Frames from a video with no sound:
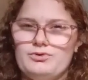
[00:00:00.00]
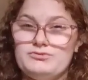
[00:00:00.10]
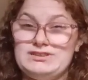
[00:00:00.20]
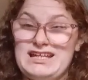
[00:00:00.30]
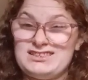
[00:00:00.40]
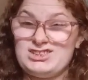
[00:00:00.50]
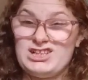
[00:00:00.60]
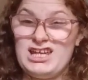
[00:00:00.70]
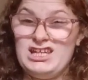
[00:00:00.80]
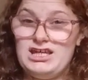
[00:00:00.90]
It was
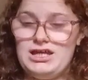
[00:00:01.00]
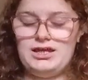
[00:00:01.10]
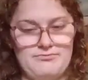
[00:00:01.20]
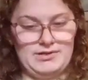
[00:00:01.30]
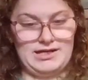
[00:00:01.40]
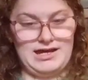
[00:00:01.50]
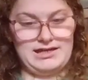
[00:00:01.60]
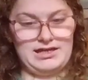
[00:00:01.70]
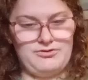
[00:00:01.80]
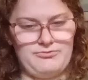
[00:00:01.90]
yesterday, but I
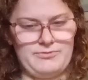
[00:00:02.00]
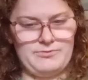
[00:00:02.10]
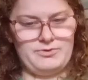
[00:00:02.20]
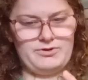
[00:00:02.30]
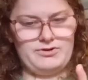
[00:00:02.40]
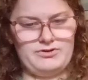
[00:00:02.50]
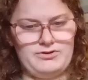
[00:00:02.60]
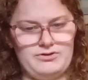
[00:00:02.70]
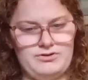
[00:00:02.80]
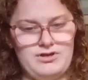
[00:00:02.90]
can't remember.
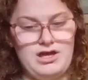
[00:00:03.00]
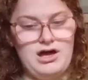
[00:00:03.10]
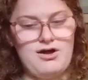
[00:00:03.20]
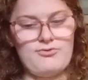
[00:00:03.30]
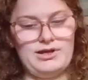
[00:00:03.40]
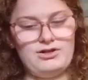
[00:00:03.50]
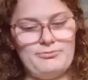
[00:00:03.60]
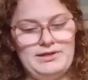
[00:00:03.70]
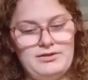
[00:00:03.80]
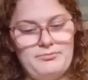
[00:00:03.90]
Oh, it'll
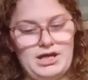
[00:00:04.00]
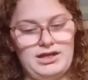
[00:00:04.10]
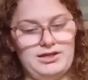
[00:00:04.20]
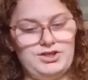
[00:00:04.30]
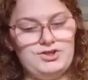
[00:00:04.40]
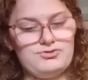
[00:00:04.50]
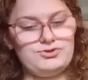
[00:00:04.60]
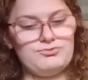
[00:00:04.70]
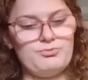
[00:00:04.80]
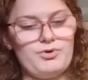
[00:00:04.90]
be in my
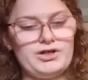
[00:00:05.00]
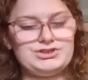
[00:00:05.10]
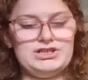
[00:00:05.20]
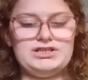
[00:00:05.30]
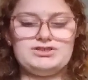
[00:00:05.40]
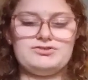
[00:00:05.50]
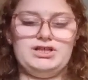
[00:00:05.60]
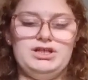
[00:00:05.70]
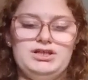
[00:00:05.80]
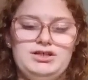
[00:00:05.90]
YouTube watch
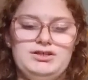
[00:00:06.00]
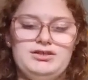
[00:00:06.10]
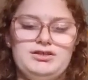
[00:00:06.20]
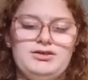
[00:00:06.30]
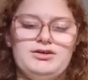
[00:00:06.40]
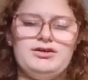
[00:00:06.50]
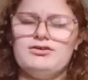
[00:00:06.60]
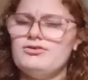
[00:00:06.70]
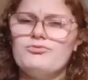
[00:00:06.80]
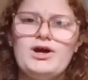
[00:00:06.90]
history.
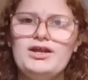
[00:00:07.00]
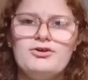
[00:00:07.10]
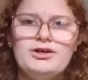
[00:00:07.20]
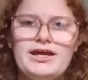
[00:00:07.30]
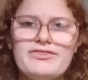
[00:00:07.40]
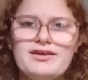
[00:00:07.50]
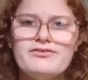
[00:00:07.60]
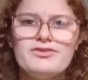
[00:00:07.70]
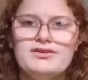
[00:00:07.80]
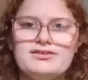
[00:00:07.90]
Why don't I think
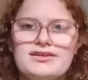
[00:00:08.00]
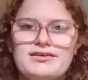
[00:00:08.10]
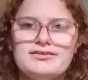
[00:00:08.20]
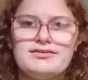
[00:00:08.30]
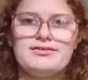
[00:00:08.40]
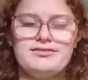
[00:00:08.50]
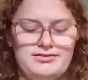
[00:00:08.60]
of these things?